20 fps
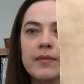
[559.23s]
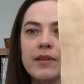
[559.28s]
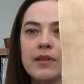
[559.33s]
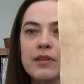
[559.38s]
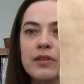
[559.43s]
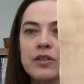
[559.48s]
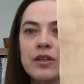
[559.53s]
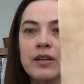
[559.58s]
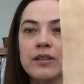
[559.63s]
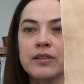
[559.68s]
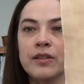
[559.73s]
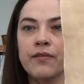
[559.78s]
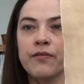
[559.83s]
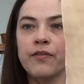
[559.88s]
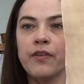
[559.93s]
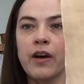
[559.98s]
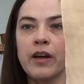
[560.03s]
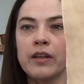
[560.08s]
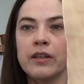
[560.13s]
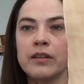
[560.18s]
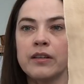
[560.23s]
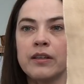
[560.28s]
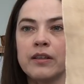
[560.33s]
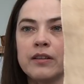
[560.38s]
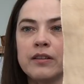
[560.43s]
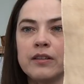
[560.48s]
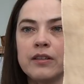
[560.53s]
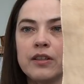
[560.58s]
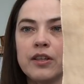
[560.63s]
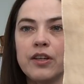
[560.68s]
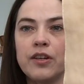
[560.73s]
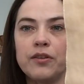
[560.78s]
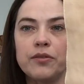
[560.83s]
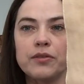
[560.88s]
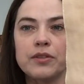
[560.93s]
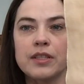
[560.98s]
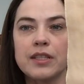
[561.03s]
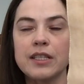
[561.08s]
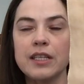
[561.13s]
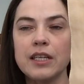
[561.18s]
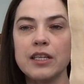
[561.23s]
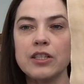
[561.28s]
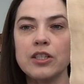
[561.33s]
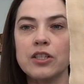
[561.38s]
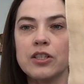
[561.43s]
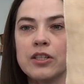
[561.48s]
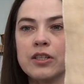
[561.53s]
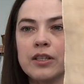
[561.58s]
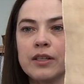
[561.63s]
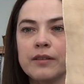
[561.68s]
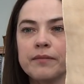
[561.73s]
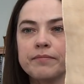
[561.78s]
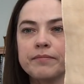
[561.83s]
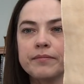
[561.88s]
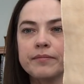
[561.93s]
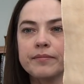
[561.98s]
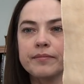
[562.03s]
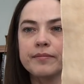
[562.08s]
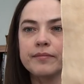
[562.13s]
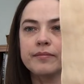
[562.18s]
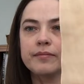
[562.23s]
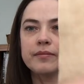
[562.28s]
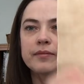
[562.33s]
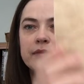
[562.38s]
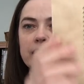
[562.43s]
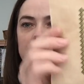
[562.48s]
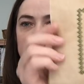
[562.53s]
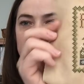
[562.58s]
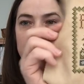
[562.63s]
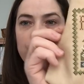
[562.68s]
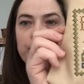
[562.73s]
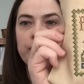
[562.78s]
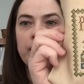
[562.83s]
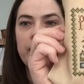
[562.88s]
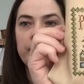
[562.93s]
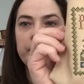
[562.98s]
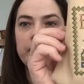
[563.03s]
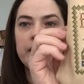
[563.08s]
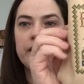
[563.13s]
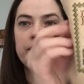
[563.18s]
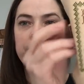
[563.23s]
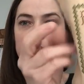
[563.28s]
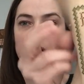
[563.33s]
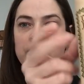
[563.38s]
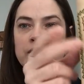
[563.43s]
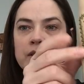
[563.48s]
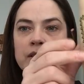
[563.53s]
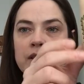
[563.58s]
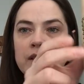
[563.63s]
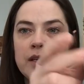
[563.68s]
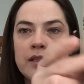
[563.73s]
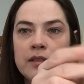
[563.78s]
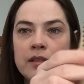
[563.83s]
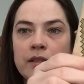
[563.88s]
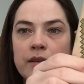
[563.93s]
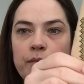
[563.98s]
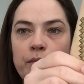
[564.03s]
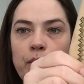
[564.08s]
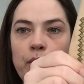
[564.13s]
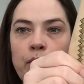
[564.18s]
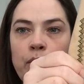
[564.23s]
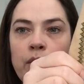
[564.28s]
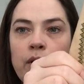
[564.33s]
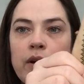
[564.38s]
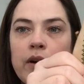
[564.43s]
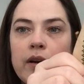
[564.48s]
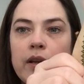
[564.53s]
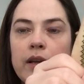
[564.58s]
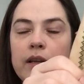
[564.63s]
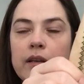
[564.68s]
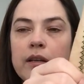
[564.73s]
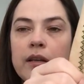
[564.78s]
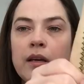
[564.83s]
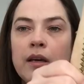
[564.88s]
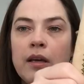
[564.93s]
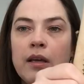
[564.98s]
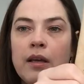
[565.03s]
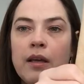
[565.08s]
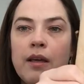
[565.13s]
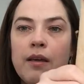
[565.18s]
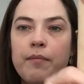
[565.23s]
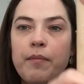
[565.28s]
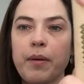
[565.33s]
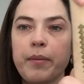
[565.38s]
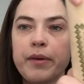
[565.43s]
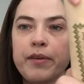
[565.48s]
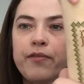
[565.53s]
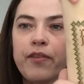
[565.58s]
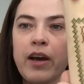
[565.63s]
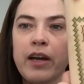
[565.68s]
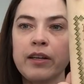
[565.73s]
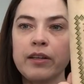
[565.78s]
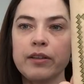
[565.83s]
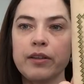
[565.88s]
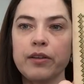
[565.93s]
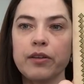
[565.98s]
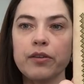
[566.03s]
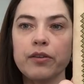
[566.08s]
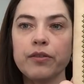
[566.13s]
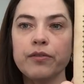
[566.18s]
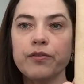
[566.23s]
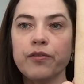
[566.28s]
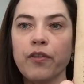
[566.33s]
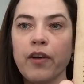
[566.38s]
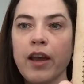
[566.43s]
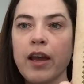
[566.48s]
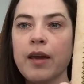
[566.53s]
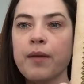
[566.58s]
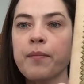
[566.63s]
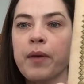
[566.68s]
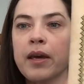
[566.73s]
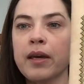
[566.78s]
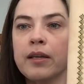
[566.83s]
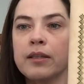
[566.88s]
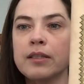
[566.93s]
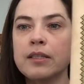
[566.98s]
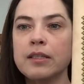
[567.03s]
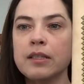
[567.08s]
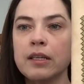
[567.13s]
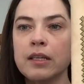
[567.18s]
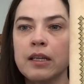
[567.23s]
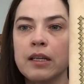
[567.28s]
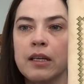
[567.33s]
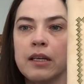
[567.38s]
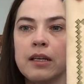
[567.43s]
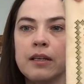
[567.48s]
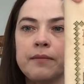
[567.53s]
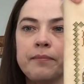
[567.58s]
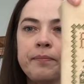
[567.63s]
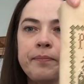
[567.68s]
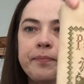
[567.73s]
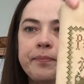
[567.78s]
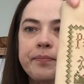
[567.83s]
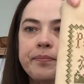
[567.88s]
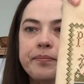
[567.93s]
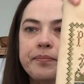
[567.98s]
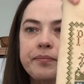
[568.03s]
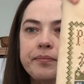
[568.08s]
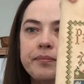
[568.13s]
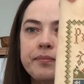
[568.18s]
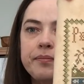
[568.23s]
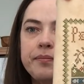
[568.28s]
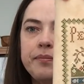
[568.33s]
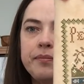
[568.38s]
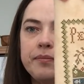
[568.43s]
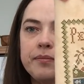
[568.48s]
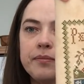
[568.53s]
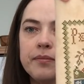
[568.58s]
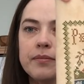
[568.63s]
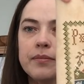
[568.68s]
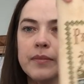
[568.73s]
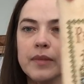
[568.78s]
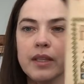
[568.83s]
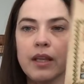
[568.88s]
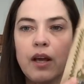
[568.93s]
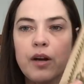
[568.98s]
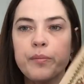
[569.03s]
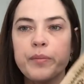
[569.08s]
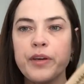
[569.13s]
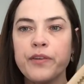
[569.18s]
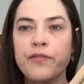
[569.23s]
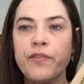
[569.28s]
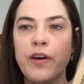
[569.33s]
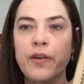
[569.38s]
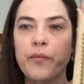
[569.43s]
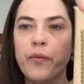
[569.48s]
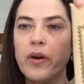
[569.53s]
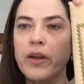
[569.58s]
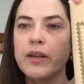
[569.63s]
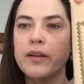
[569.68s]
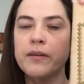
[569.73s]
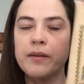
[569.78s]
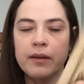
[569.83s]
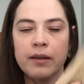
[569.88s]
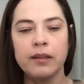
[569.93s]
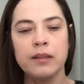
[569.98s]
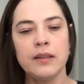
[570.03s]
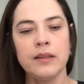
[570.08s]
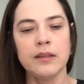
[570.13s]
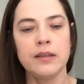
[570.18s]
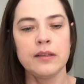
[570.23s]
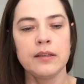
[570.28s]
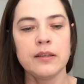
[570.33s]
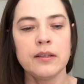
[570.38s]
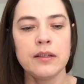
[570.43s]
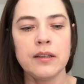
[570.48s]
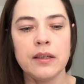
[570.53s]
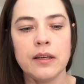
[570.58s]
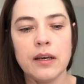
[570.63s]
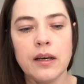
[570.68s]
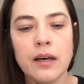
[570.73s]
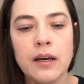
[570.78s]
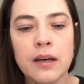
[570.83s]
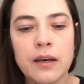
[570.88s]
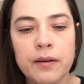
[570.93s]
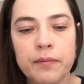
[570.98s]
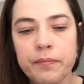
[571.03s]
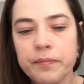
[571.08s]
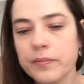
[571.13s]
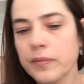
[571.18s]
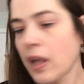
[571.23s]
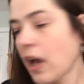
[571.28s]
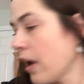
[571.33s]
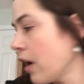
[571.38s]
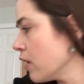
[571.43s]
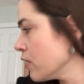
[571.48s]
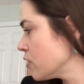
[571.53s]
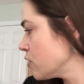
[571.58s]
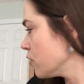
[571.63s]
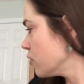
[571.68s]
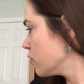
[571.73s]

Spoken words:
So that was a fun and cute stitch. So I'll probably mount it on some board and maybe find a little frame I can stick it in. And that'll be a fun one. I also